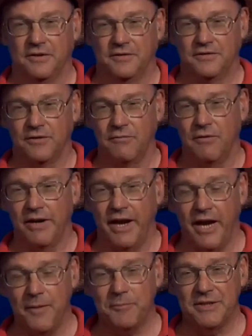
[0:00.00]
So, what
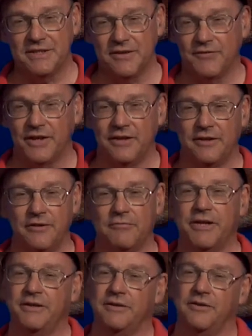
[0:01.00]
happens if they do
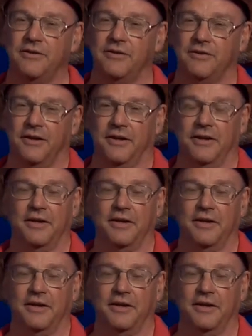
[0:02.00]
return?